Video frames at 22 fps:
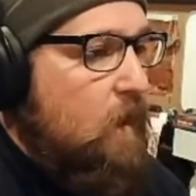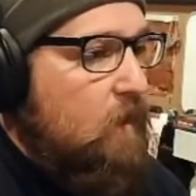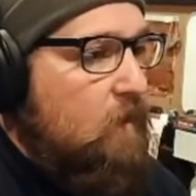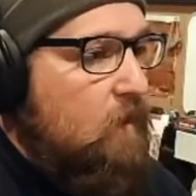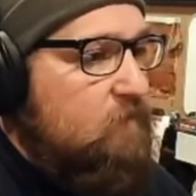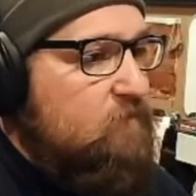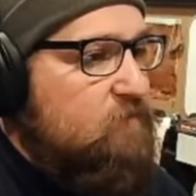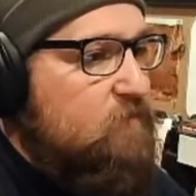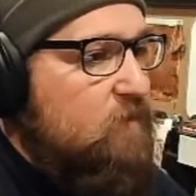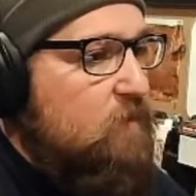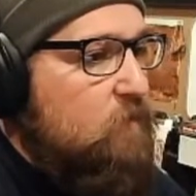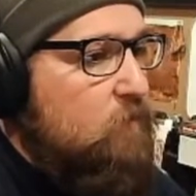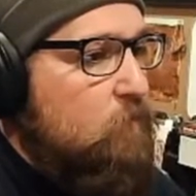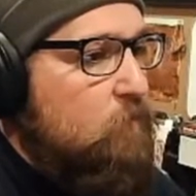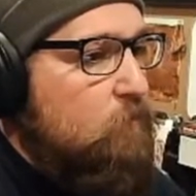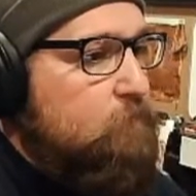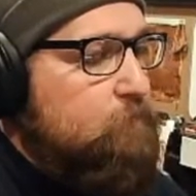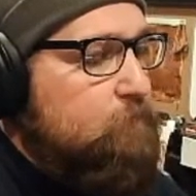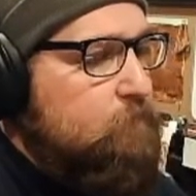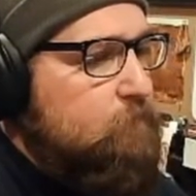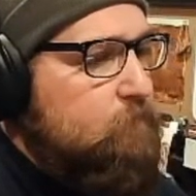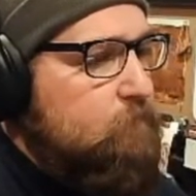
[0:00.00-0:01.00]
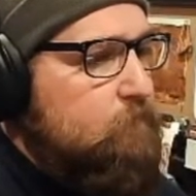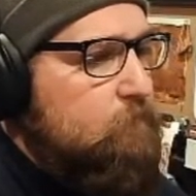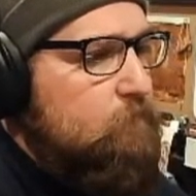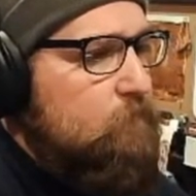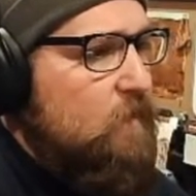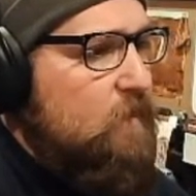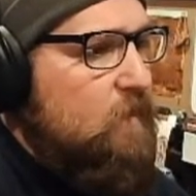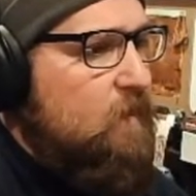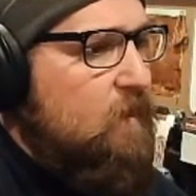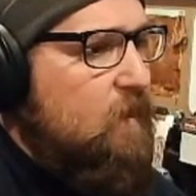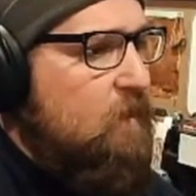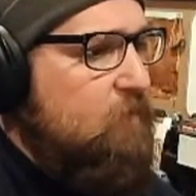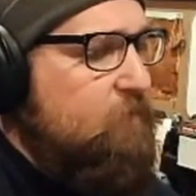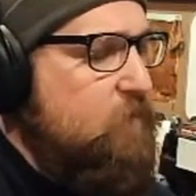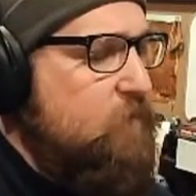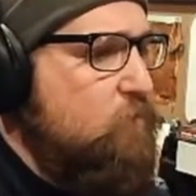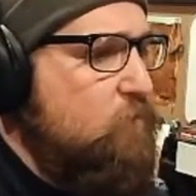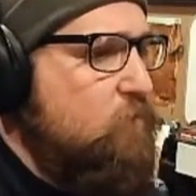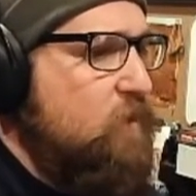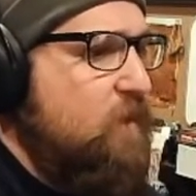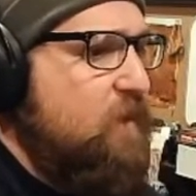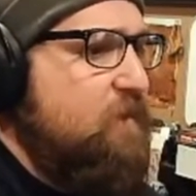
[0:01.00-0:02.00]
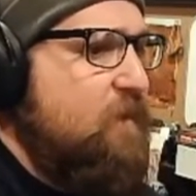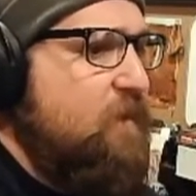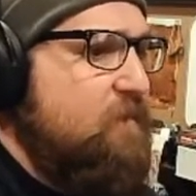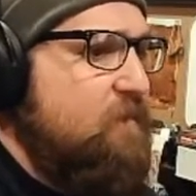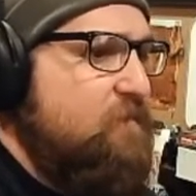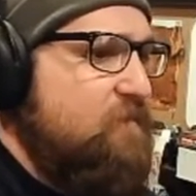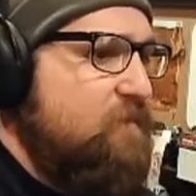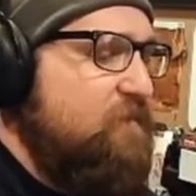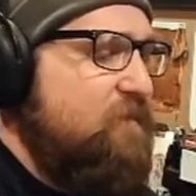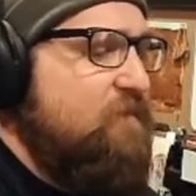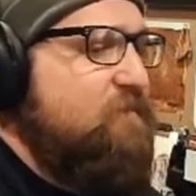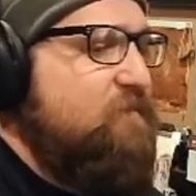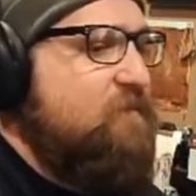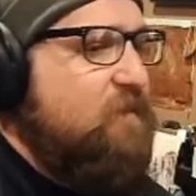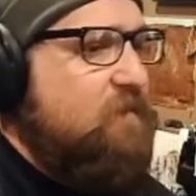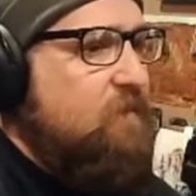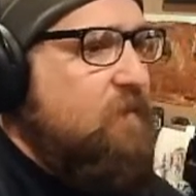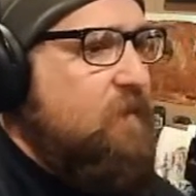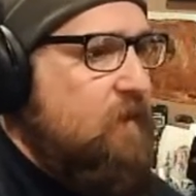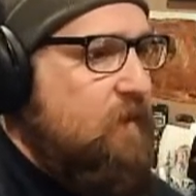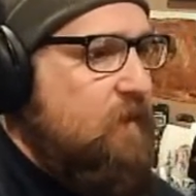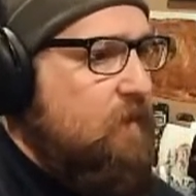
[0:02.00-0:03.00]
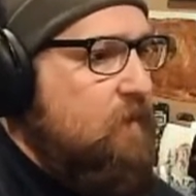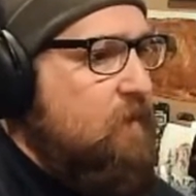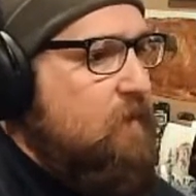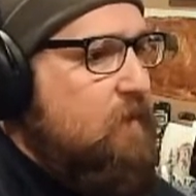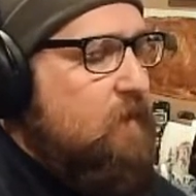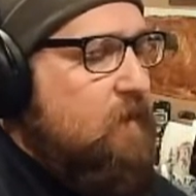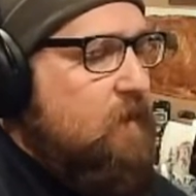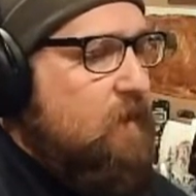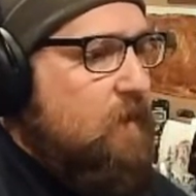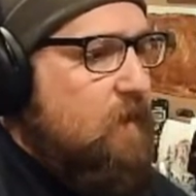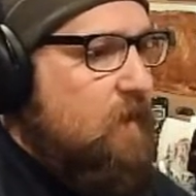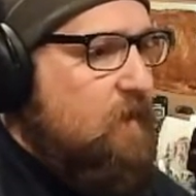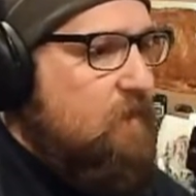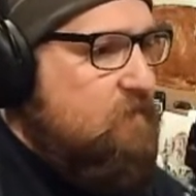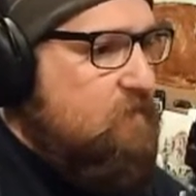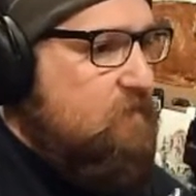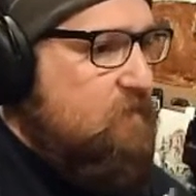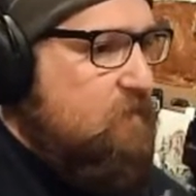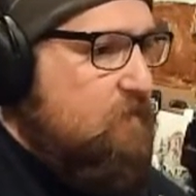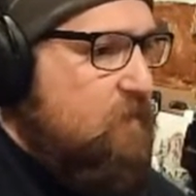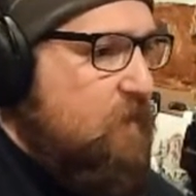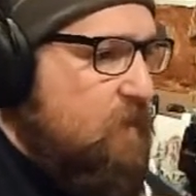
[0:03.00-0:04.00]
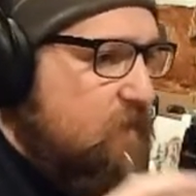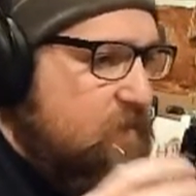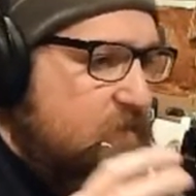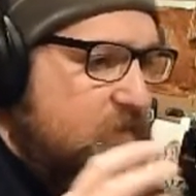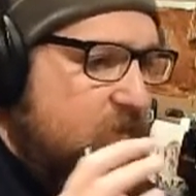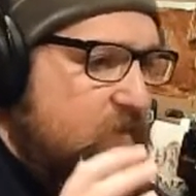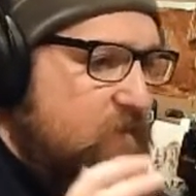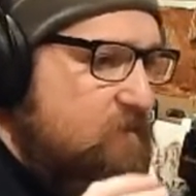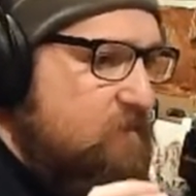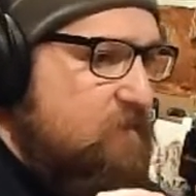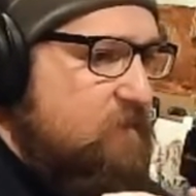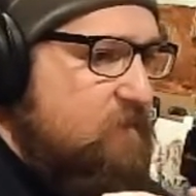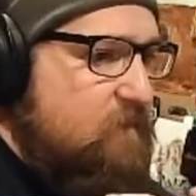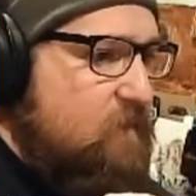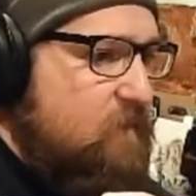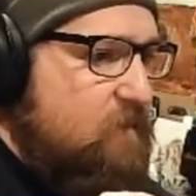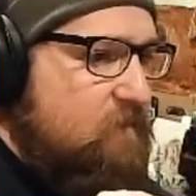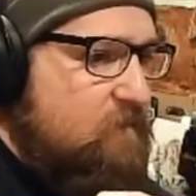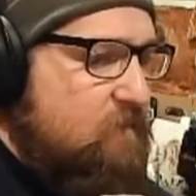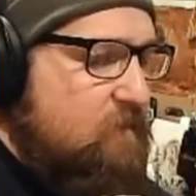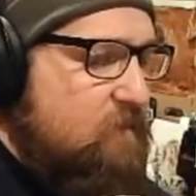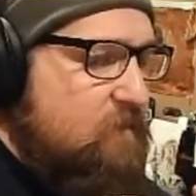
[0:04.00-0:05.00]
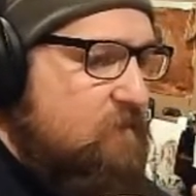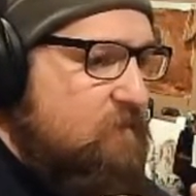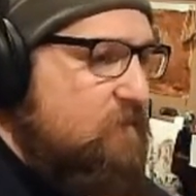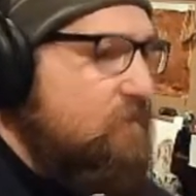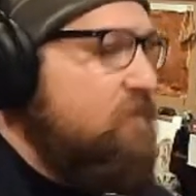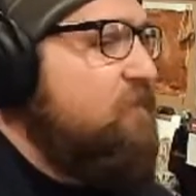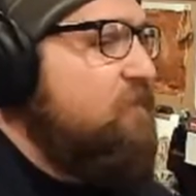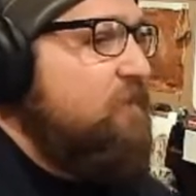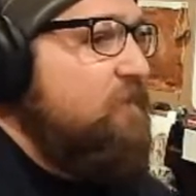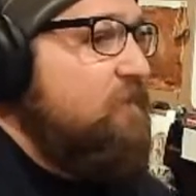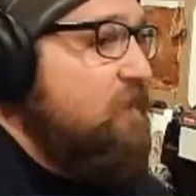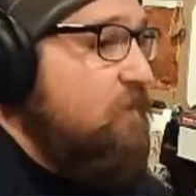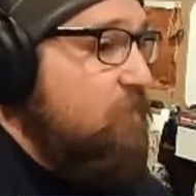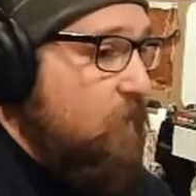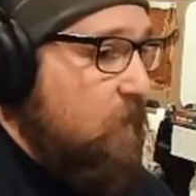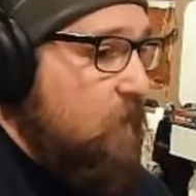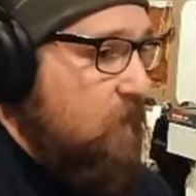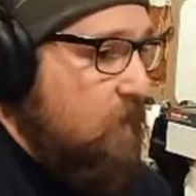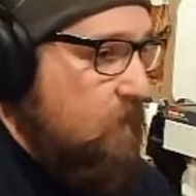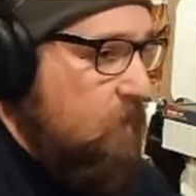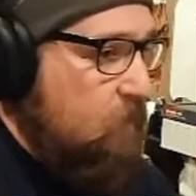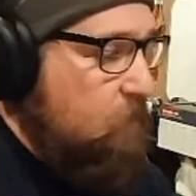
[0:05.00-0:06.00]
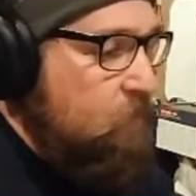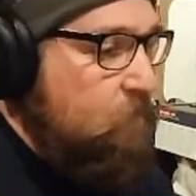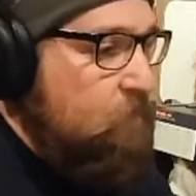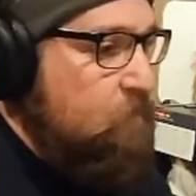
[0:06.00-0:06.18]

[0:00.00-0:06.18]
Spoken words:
So if you look at that statistically, it's like I said, it's insignificant.